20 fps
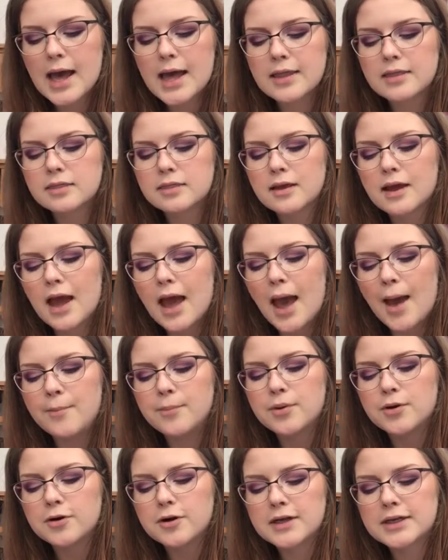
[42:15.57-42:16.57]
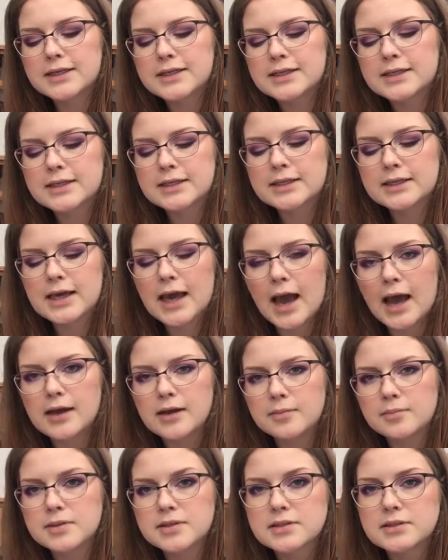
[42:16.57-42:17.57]
and the amber and
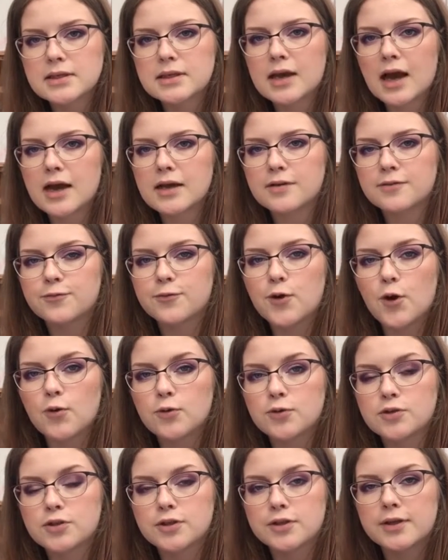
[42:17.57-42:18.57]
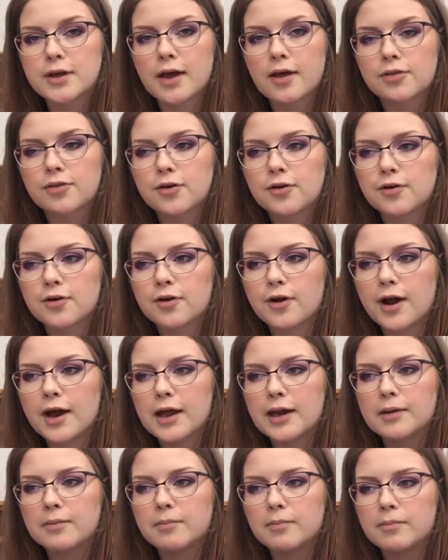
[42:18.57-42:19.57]
cannabis, they kind of go together
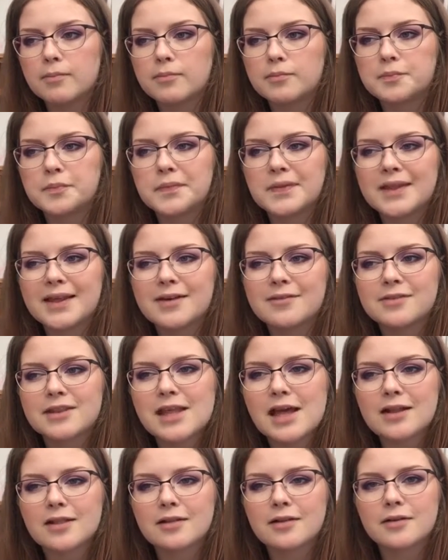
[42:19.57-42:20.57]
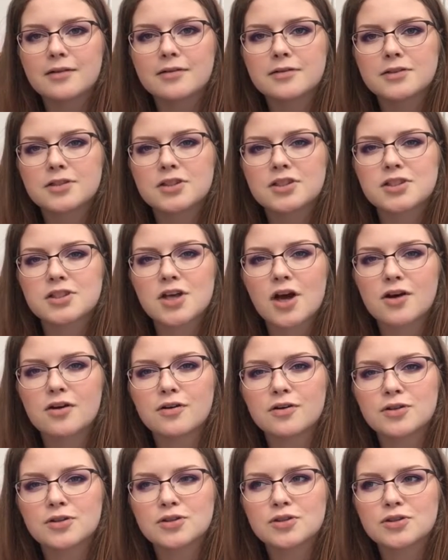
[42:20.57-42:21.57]
and give it that little
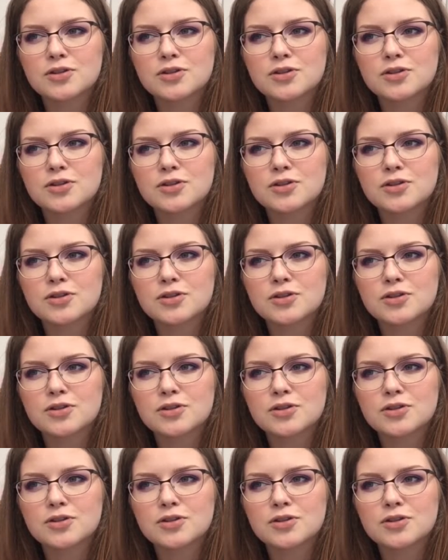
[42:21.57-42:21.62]
soft